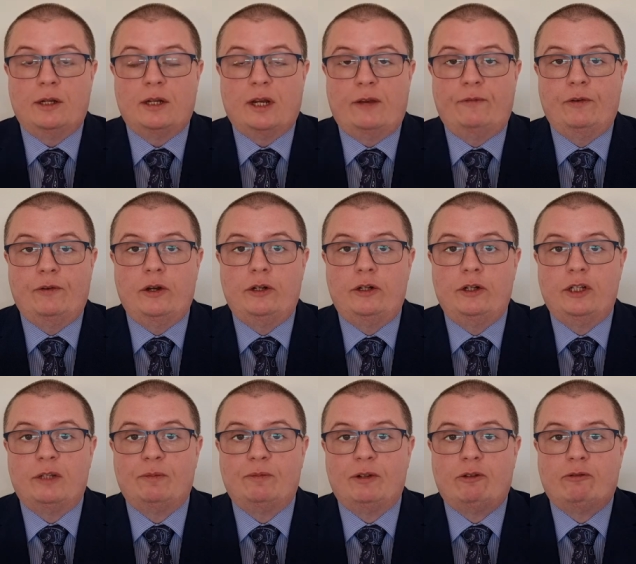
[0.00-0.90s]

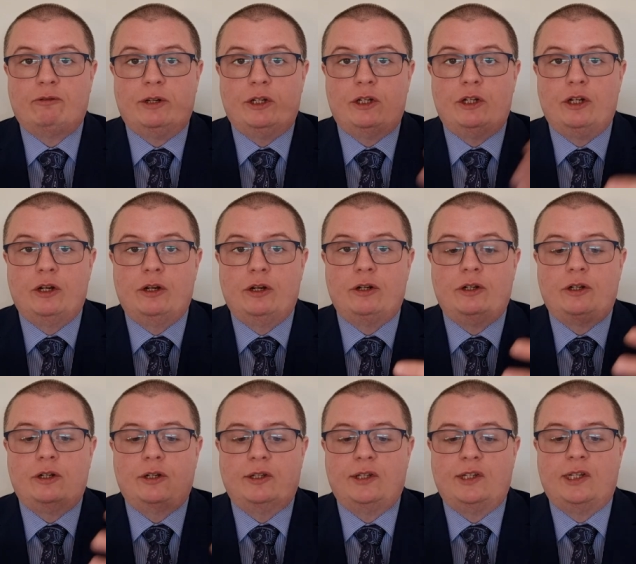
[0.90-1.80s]
divergence between
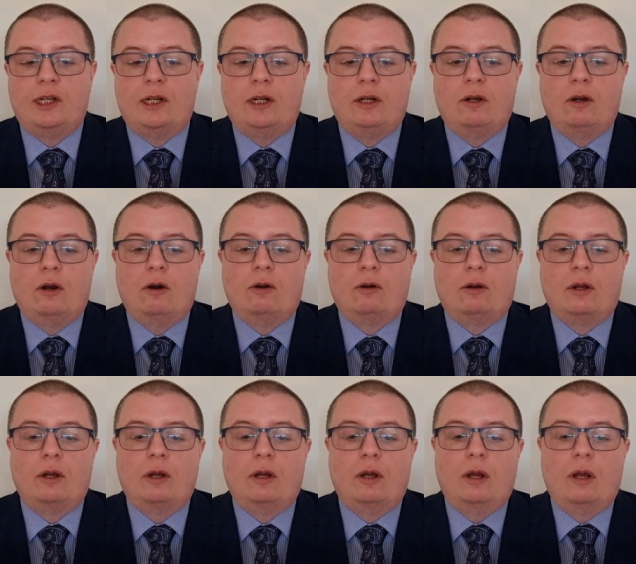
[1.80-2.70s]
church and synagogue.
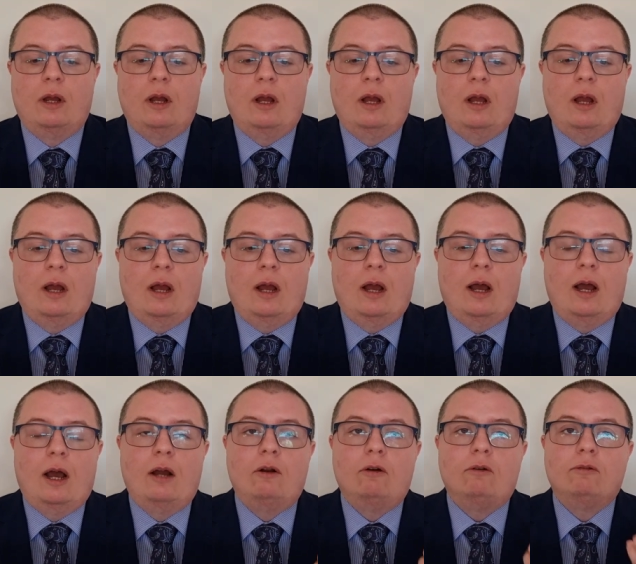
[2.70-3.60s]

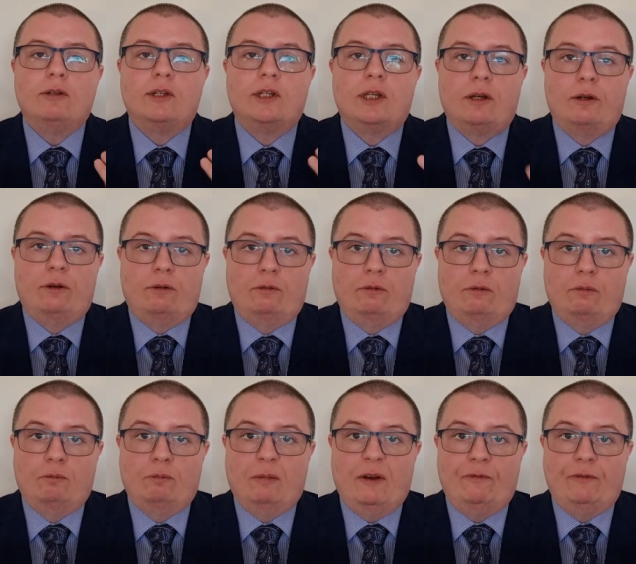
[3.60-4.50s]
And also,
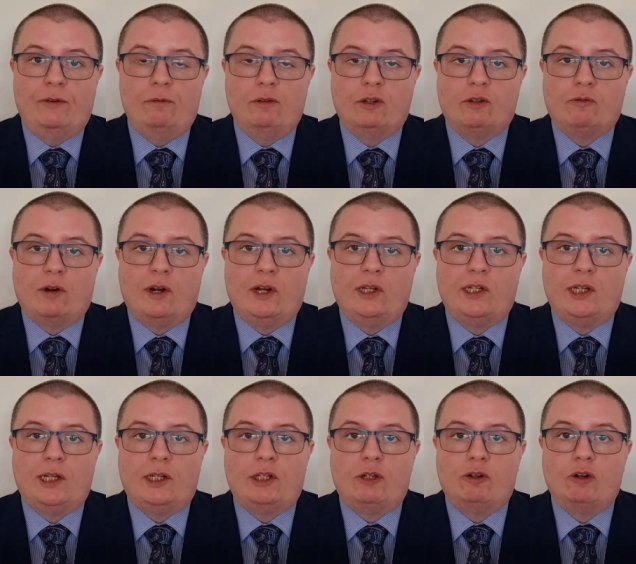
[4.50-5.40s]
Matthew was
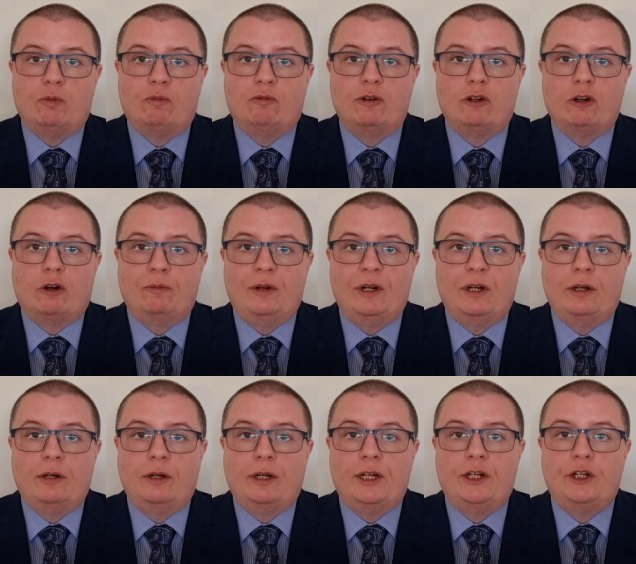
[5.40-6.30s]
writing to a
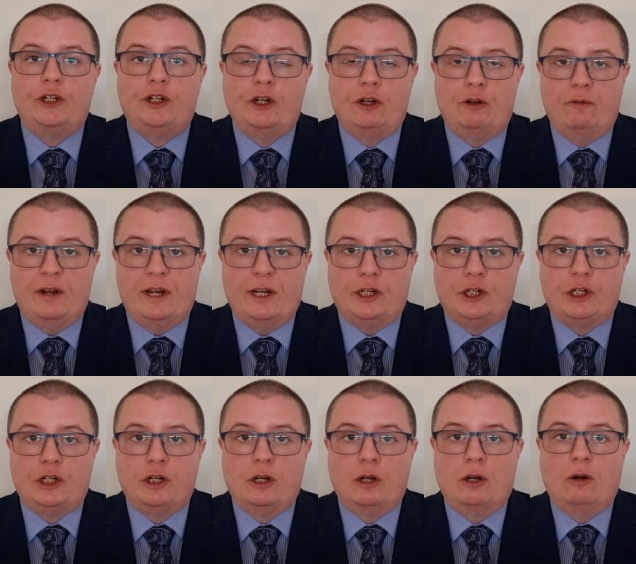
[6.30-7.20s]
predominantly
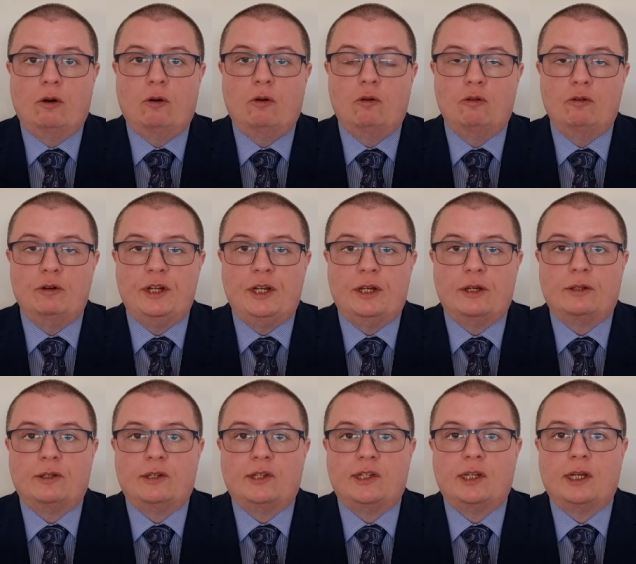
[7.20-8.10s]
Jewish
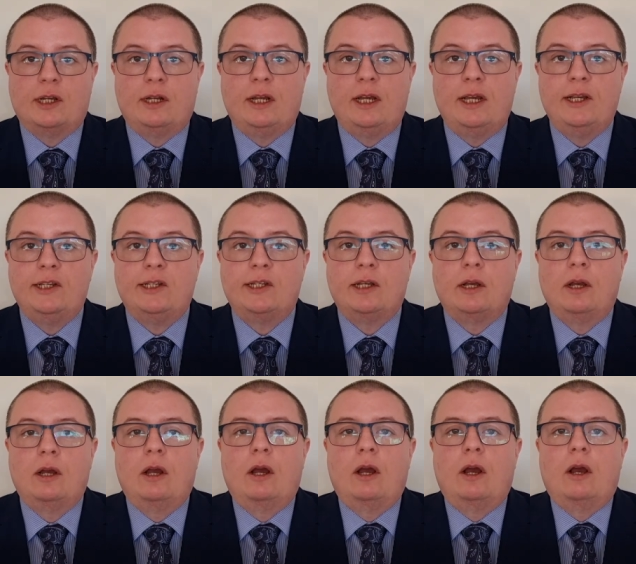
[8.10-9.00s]
audience. And his
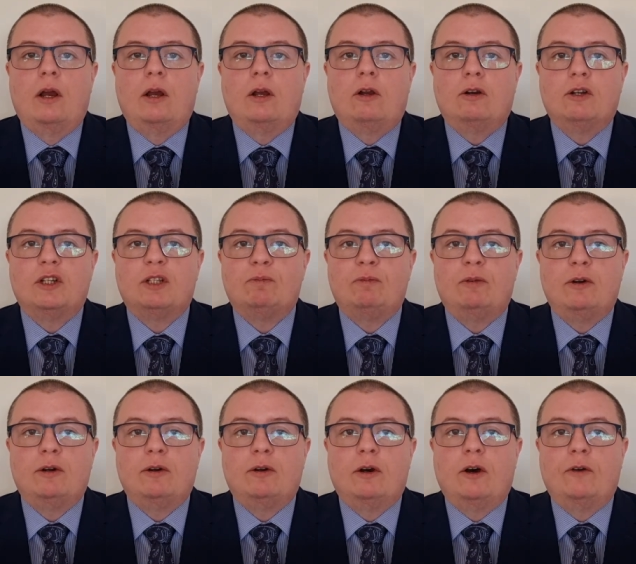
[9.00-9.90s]

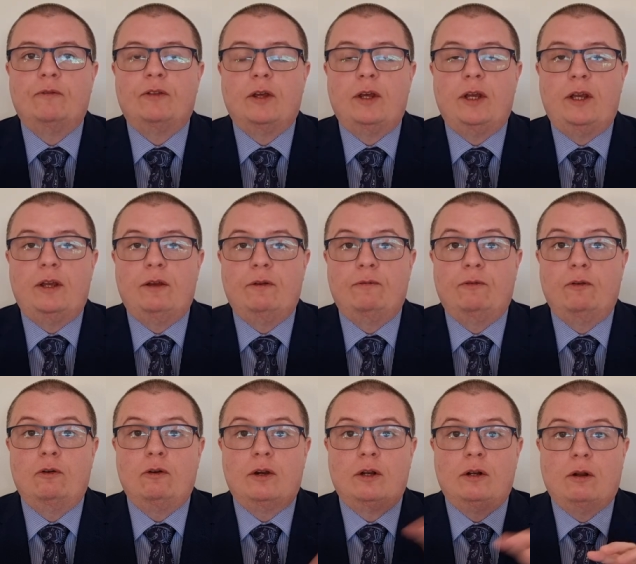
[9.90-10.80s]
Gospel of the
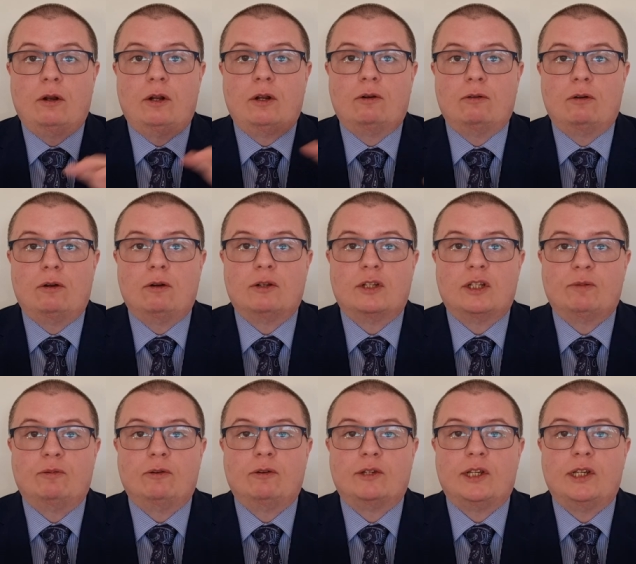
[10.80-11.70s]
four canonical
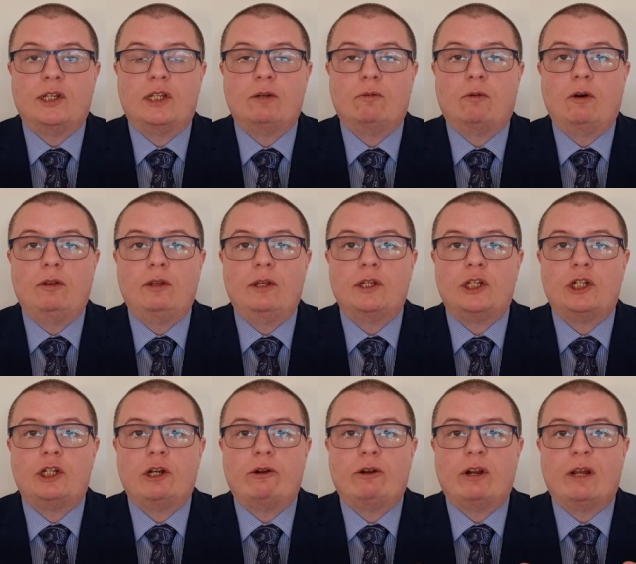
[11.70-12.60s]
Gospels is the one that's
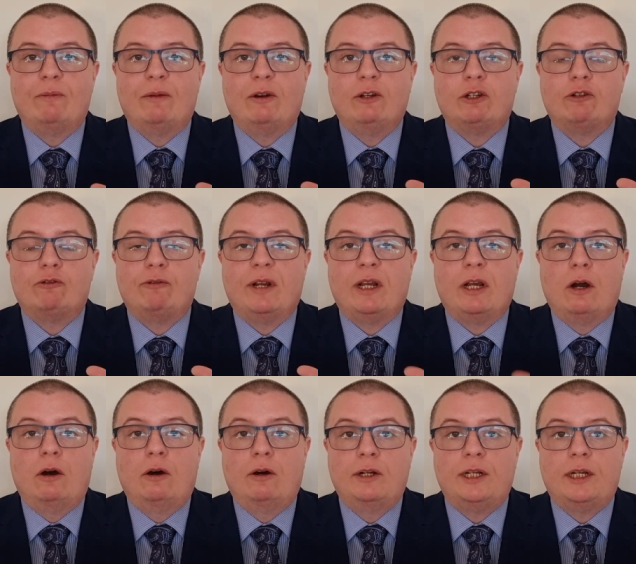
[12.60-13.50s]
generally most
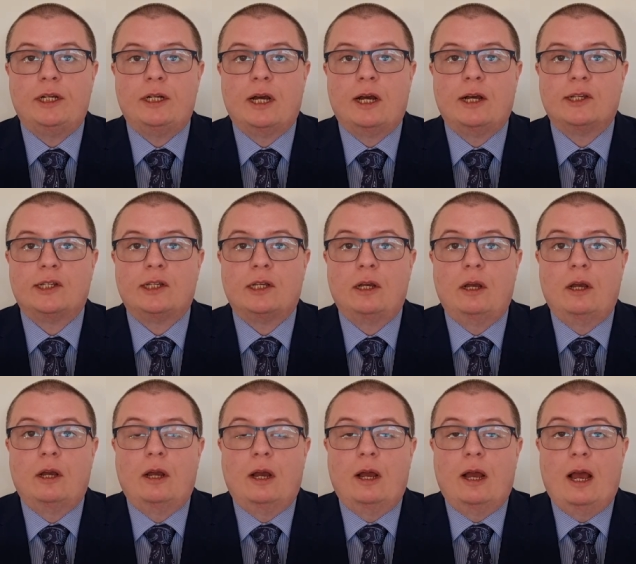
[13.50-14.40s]
regarded as
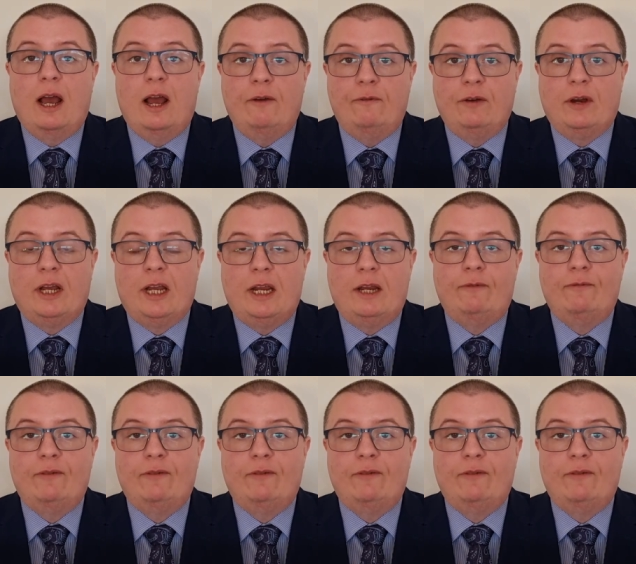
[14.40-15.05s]
heavily